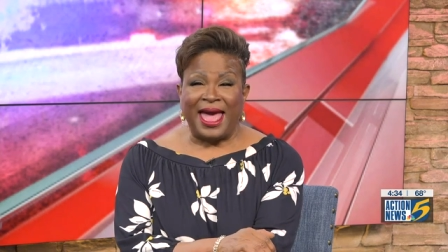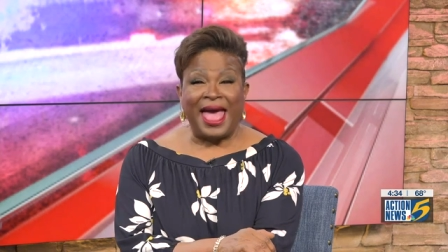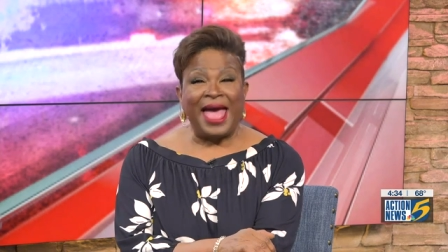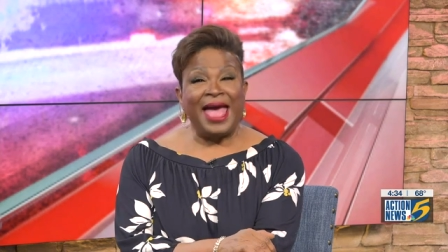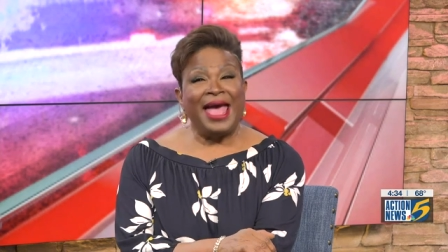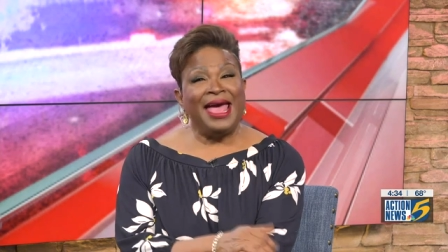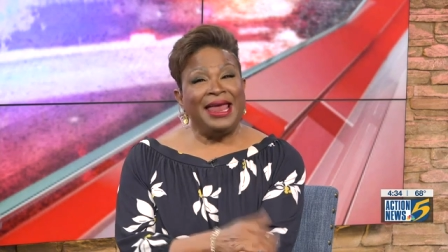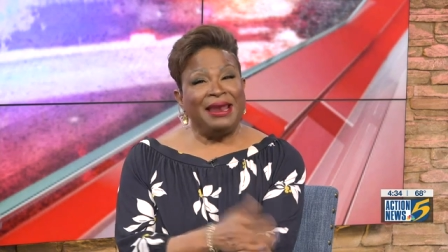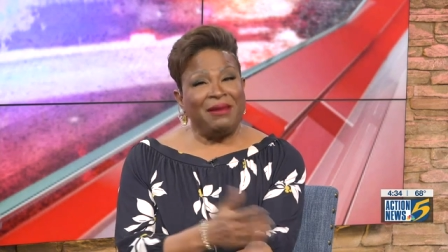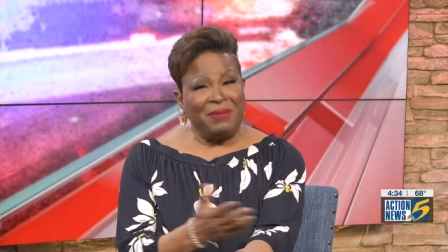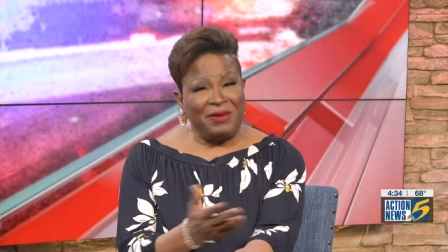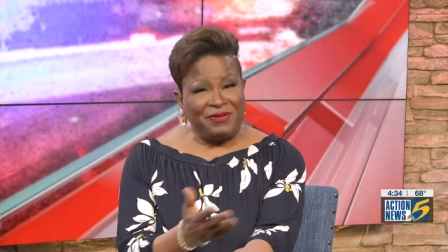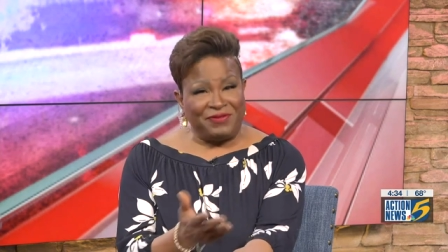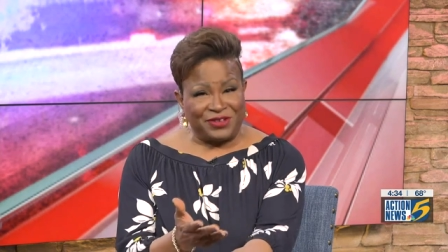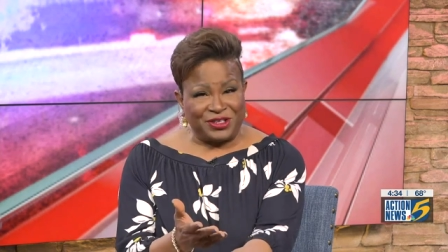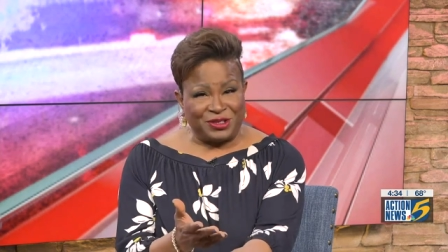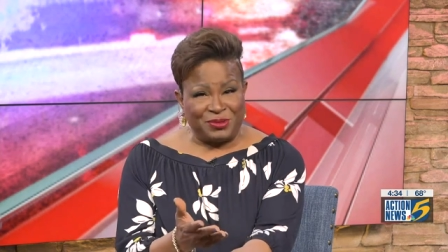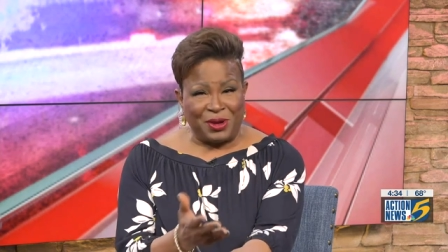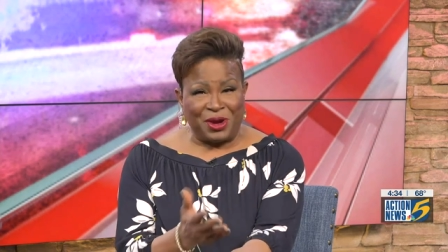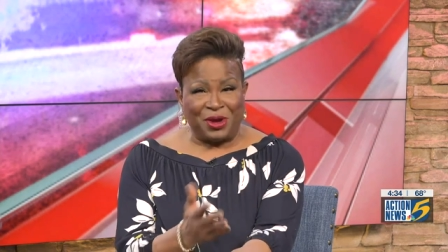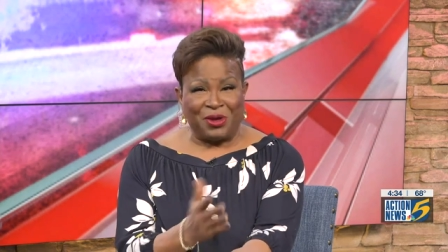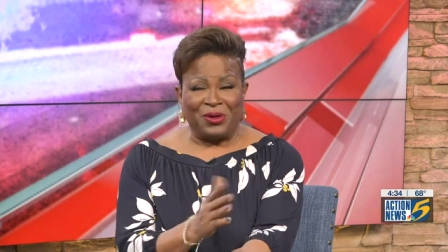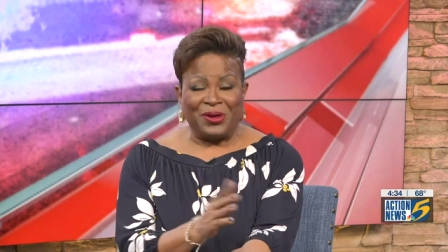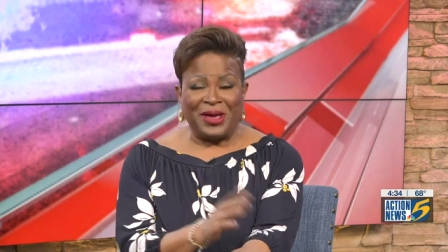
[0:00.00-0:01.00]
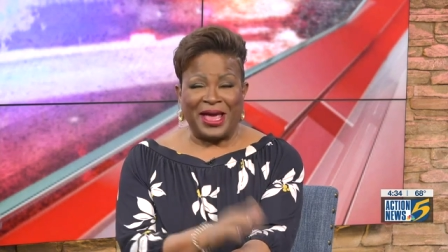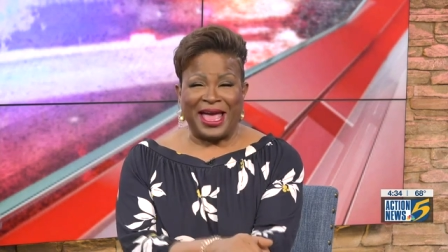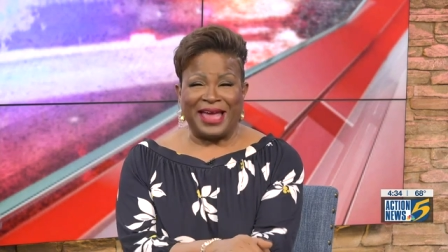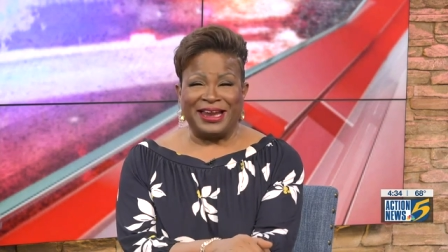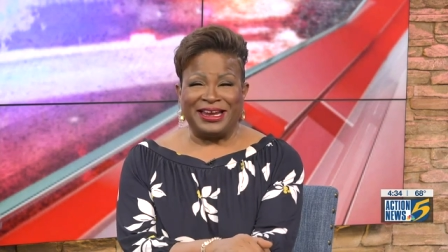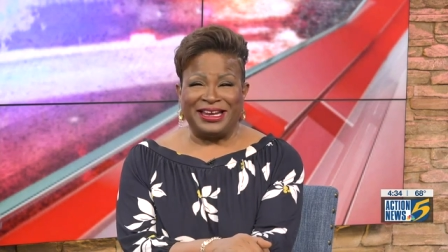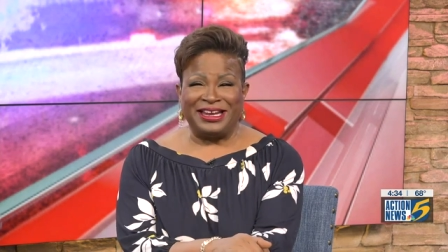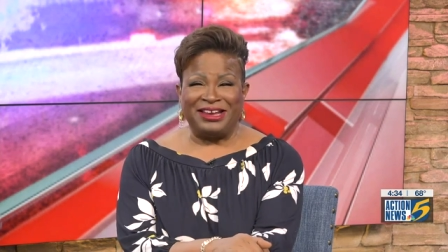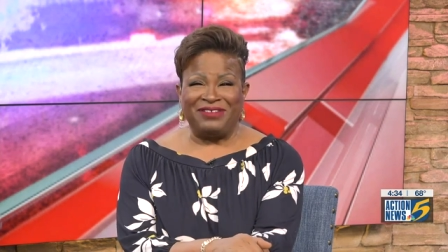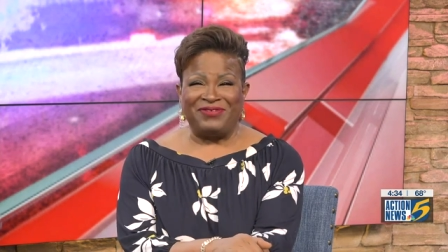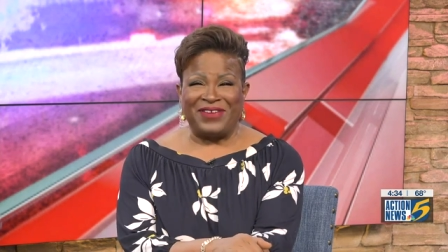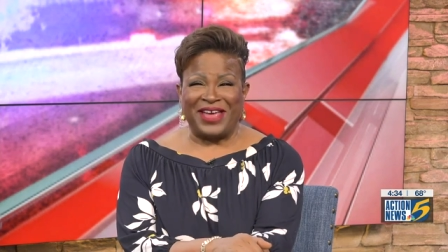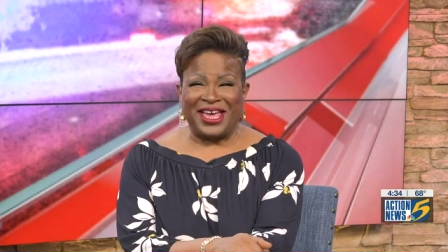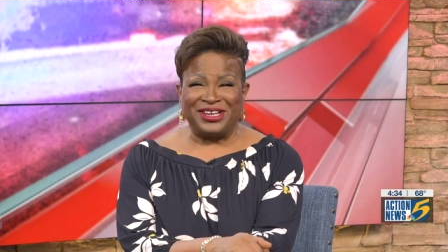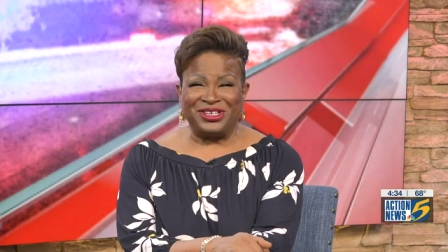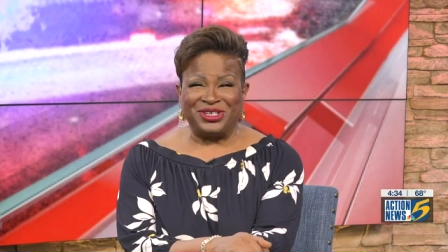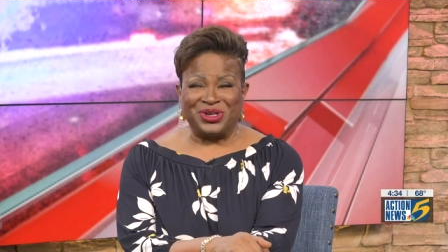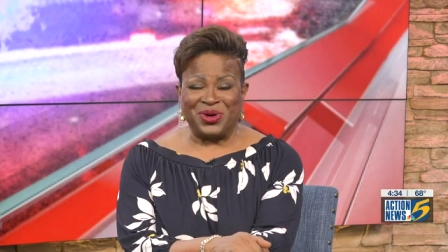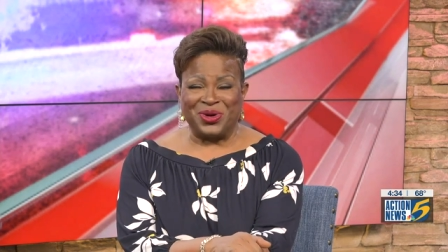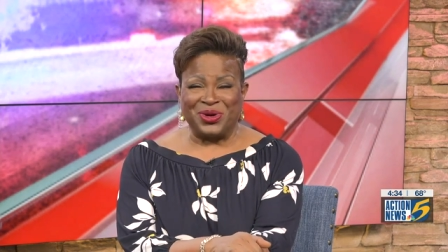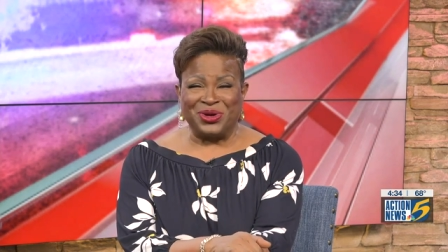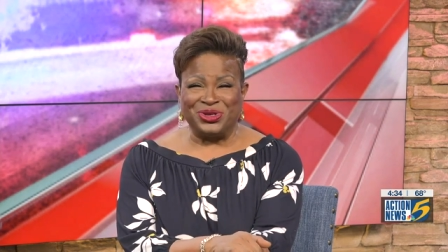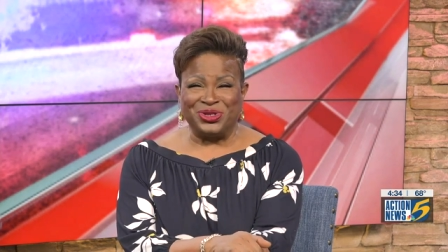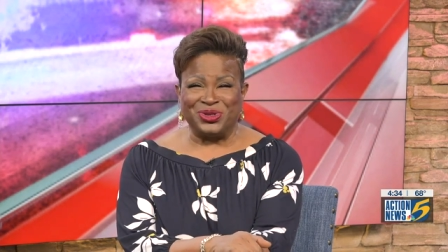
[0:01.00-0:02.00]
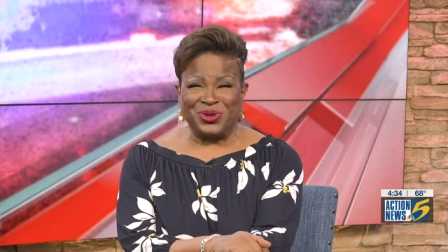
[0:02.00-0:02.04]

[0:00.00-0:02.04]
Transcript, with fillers: and a Memphis mayoral candidate, Van Turner,